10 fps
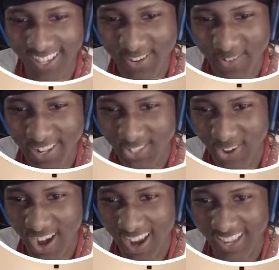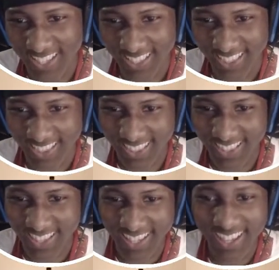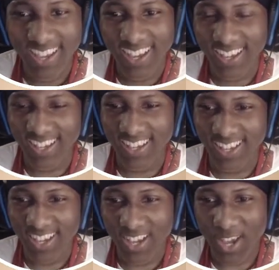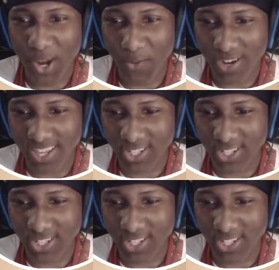he really trying. Bro, hey, bro. He really bro.